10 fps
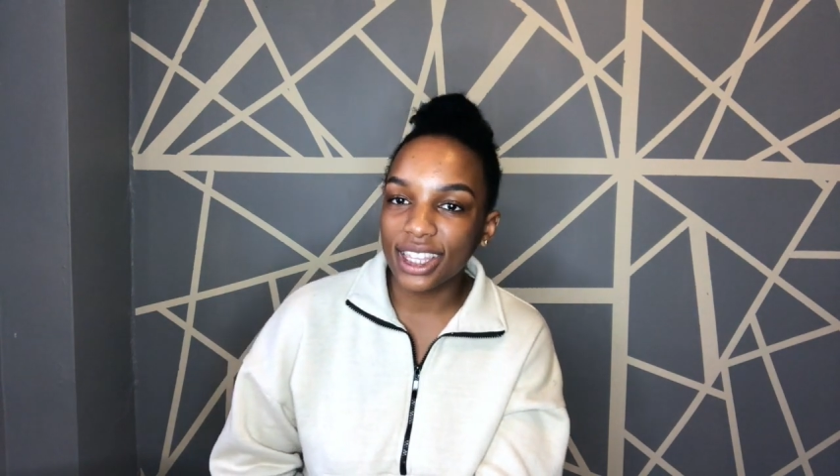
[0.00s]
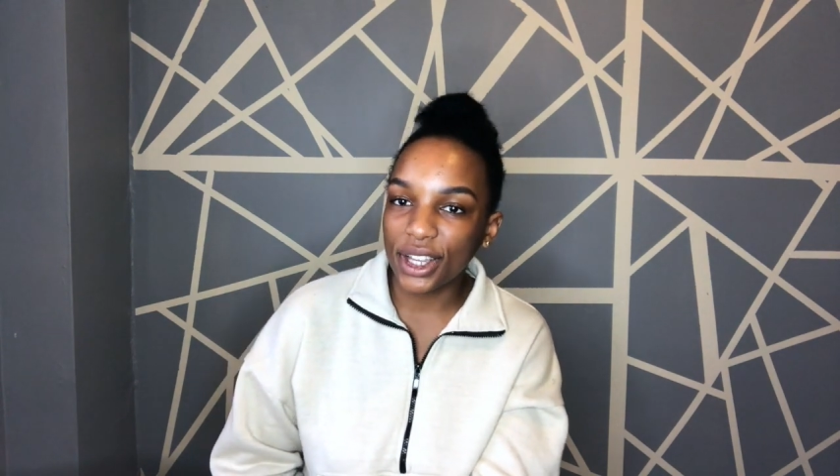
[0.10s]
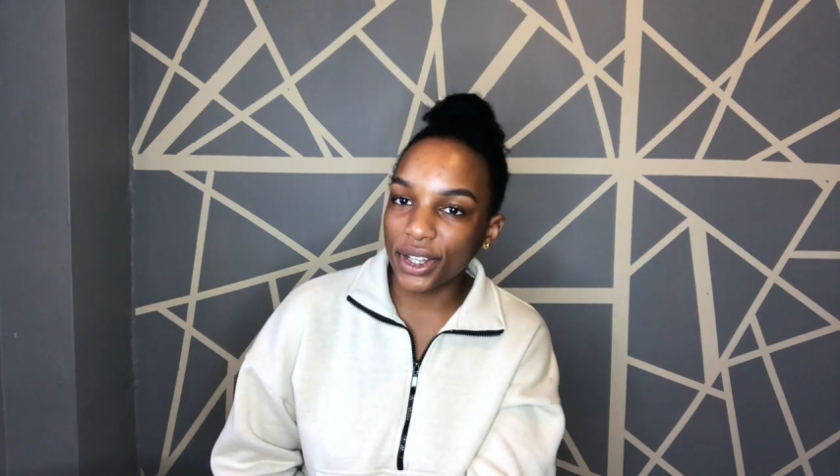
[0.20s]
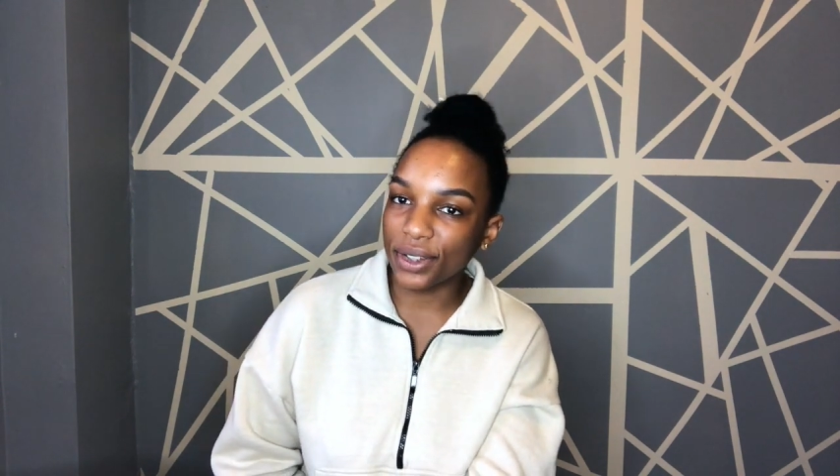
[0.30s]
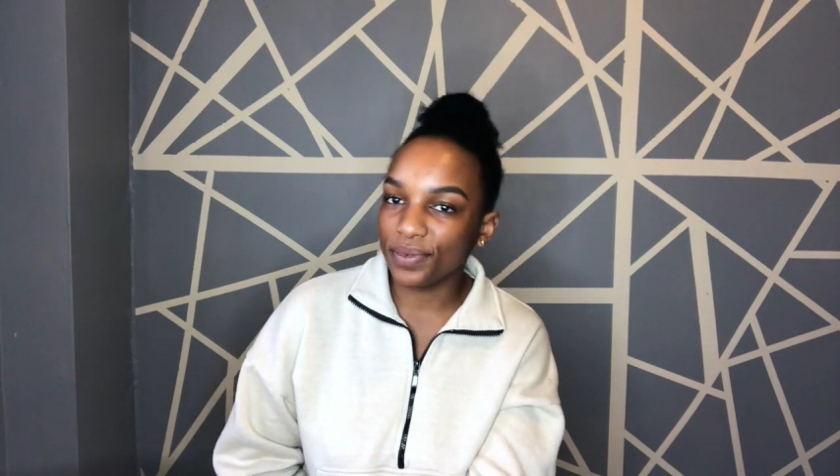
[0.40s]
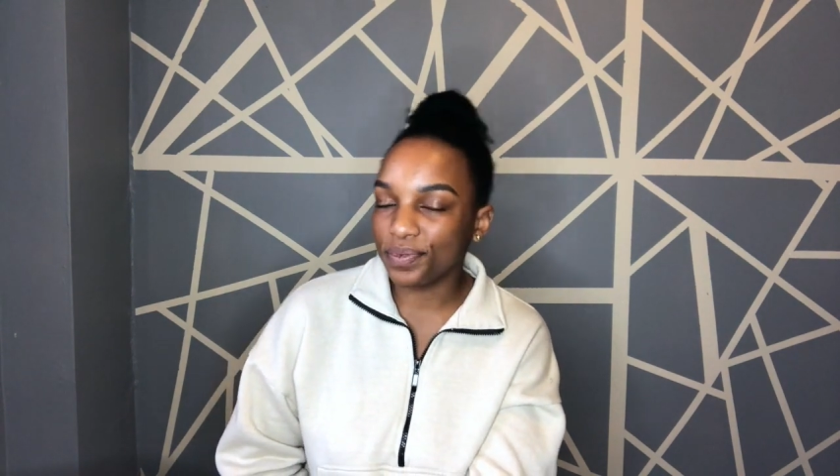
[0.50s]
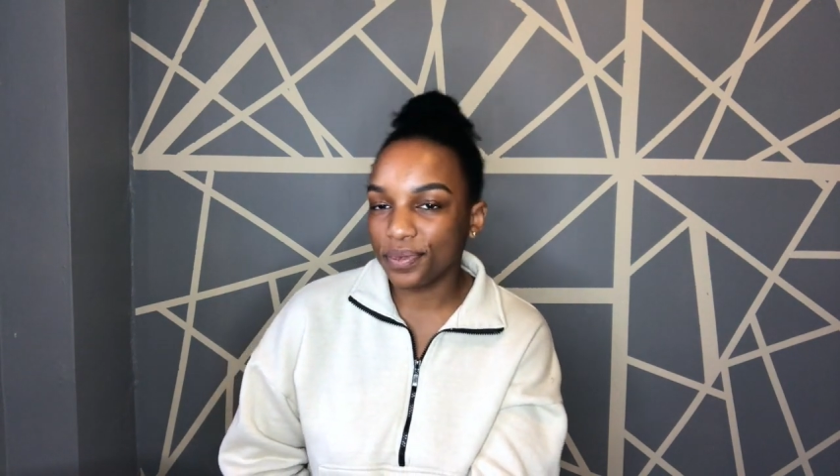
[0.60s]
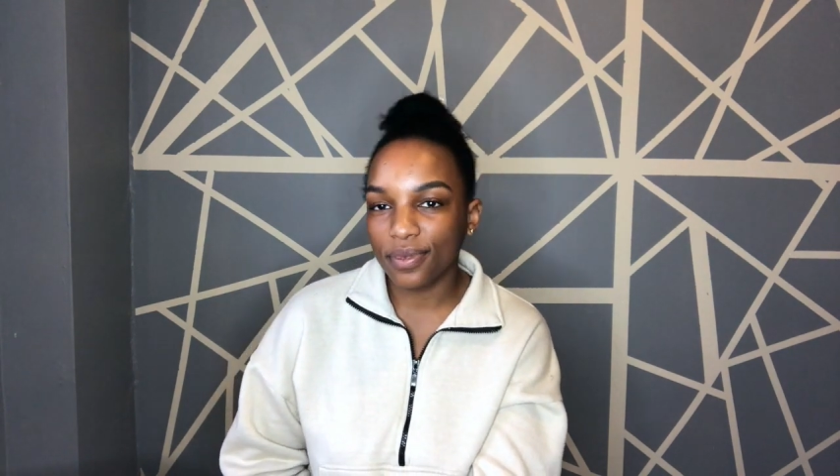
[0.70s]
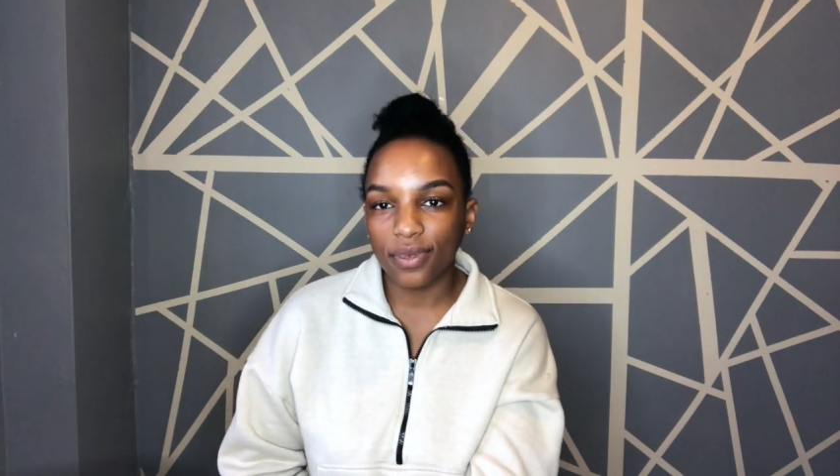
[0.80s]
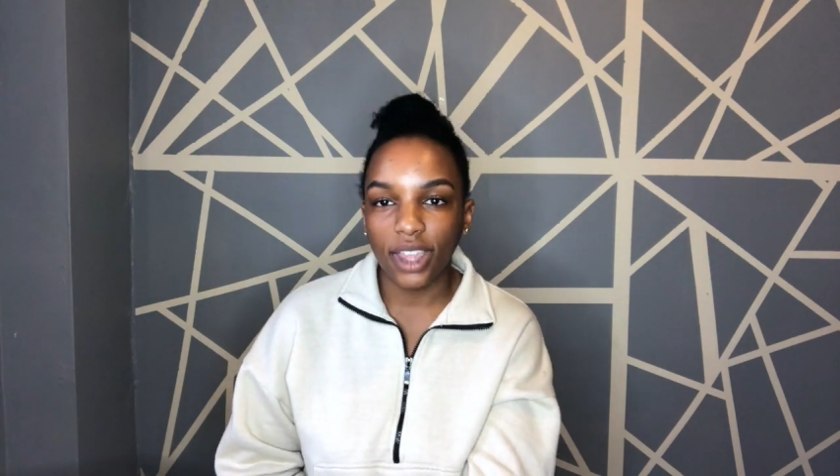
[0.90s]
So
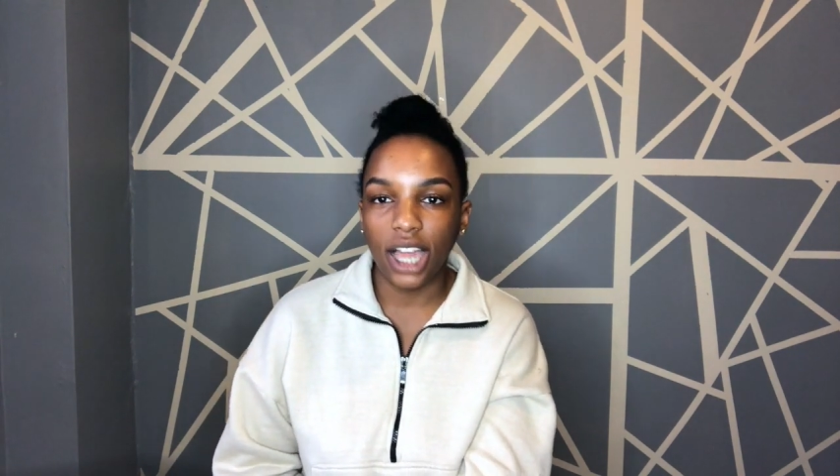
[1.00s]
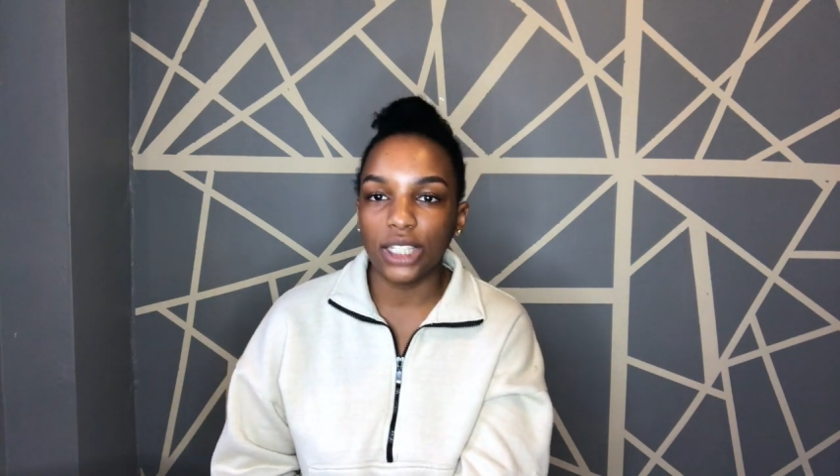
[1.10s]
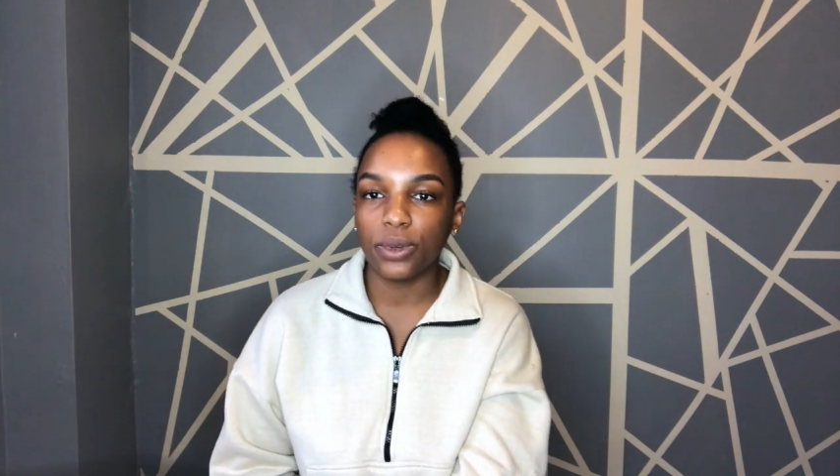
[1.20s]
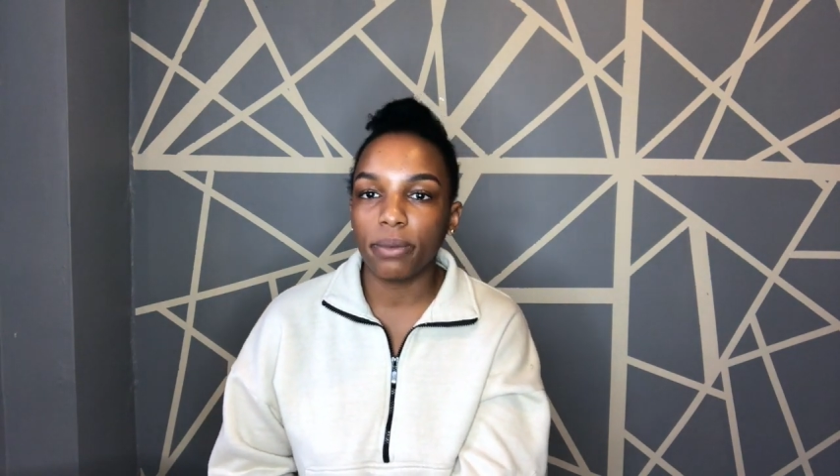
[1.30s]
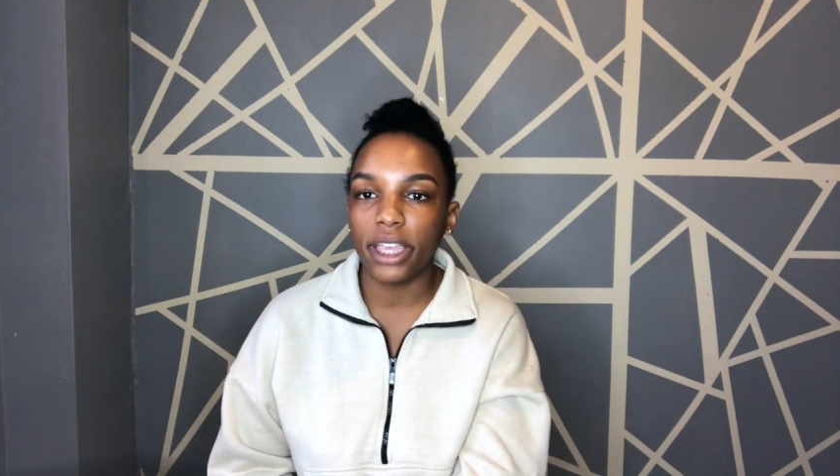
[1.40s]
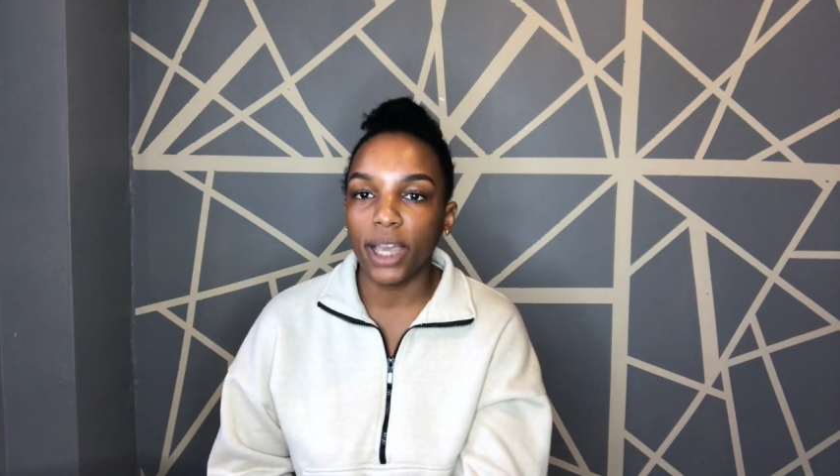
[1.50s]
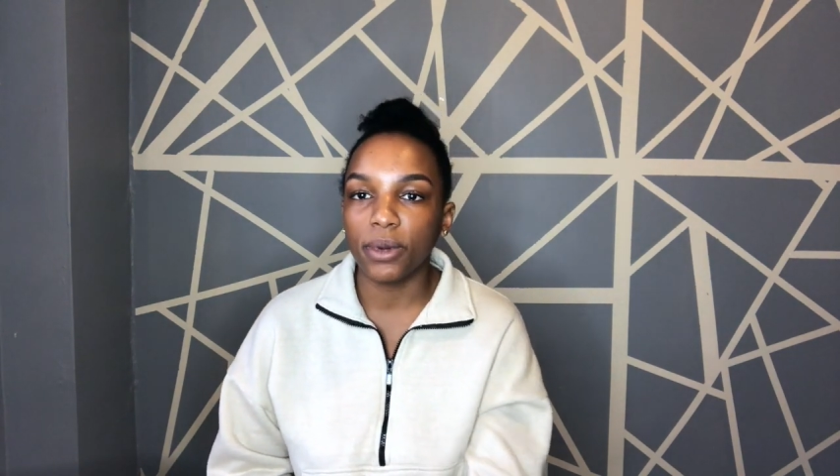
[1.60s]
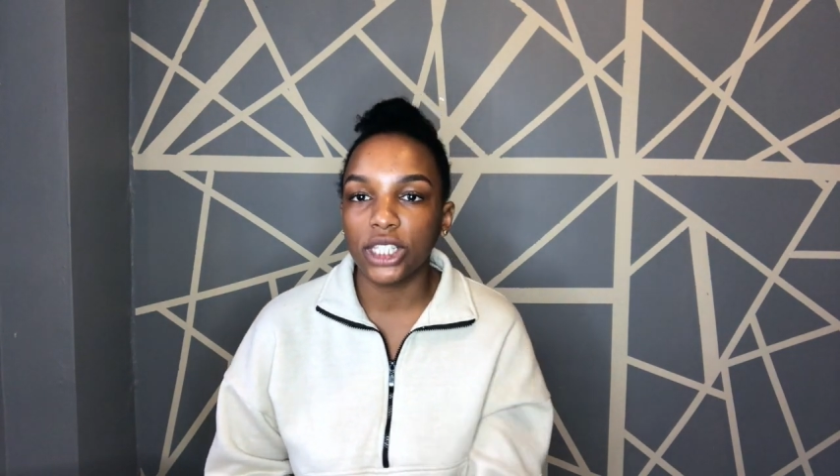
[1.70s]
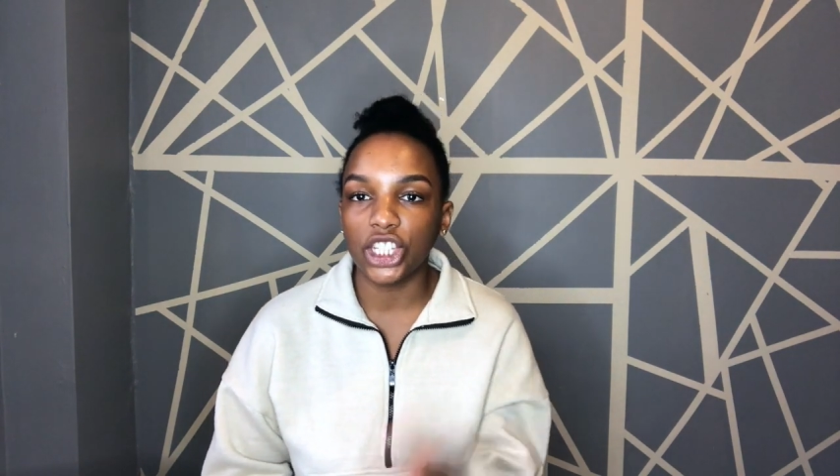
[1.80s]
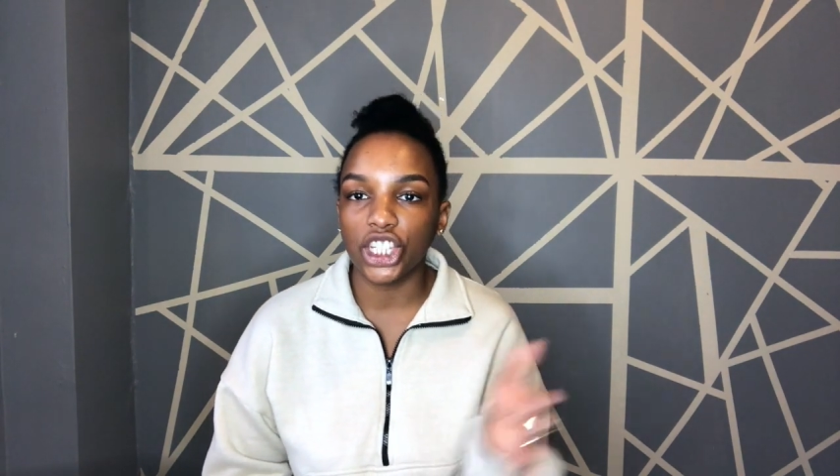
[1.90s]
I just want to be
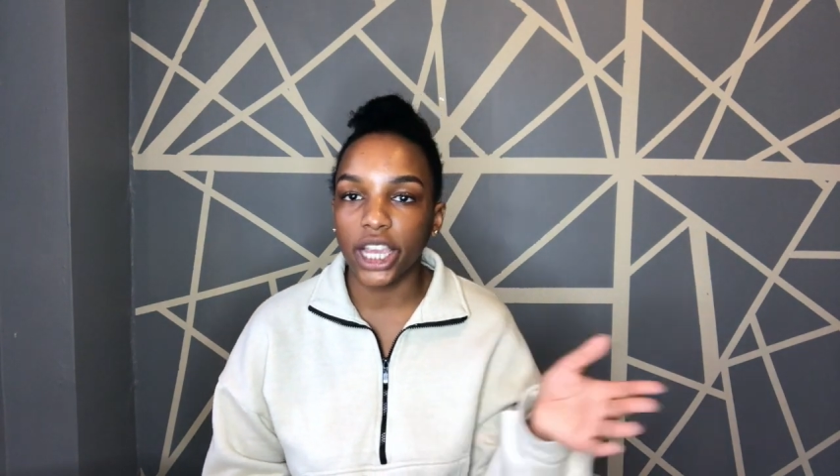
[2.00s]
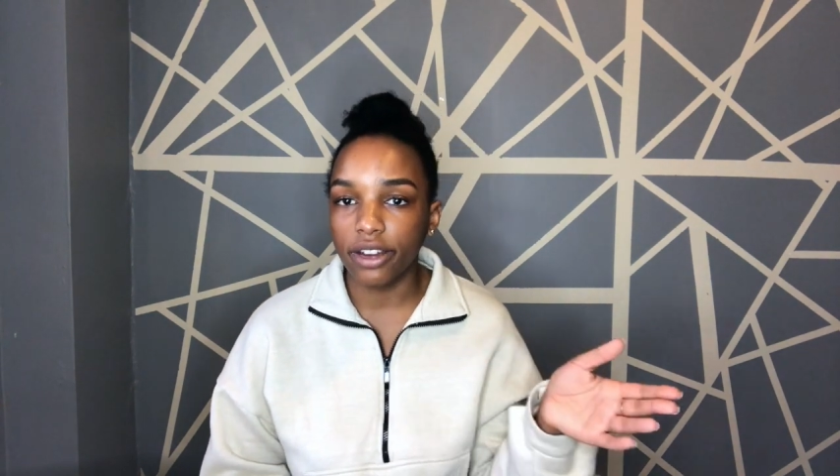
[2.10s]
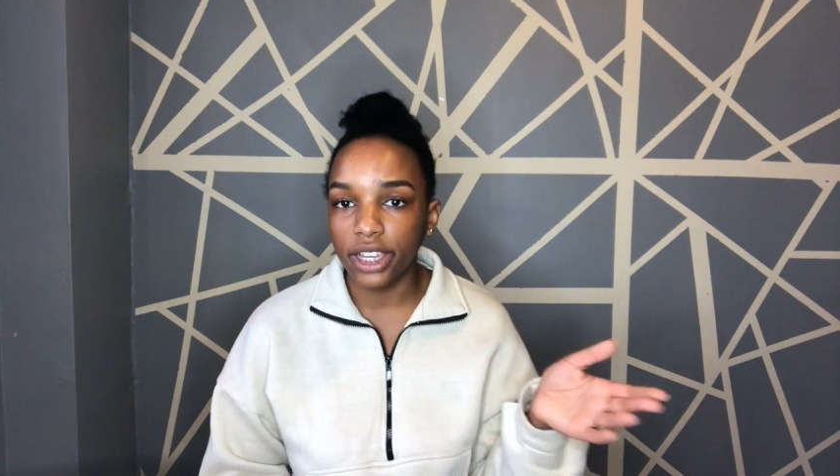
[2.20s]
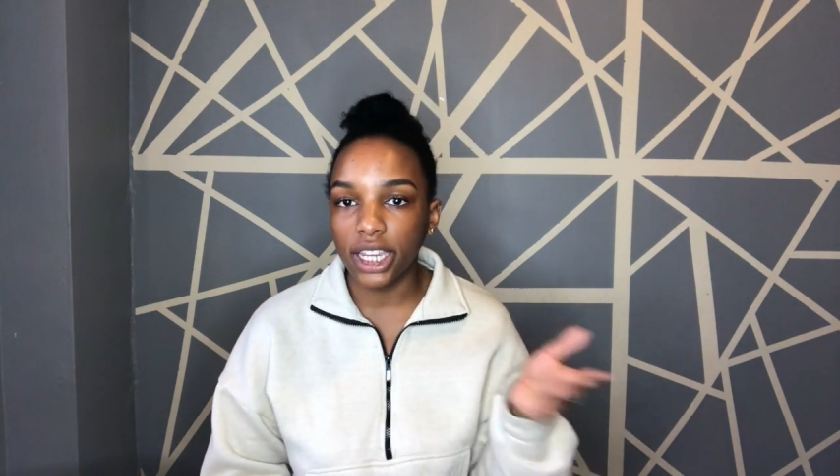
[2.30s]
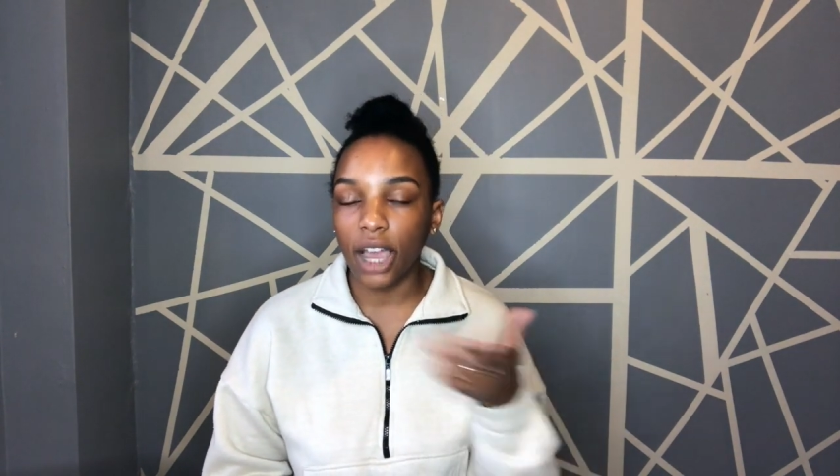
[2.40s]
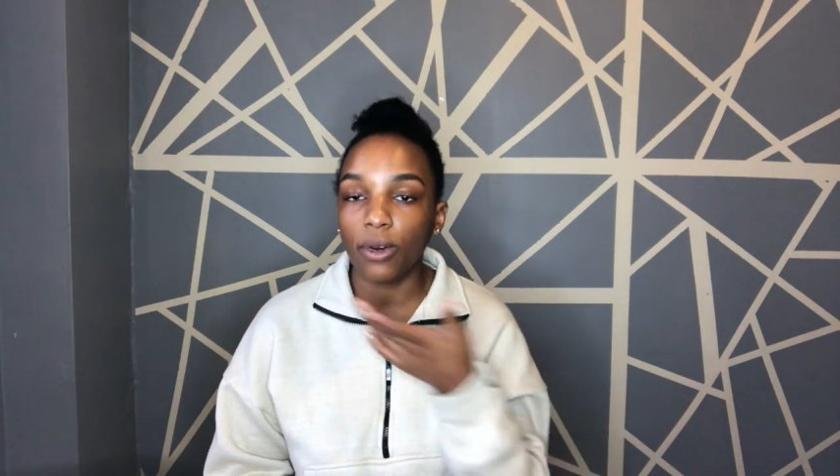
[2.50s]
able to share it.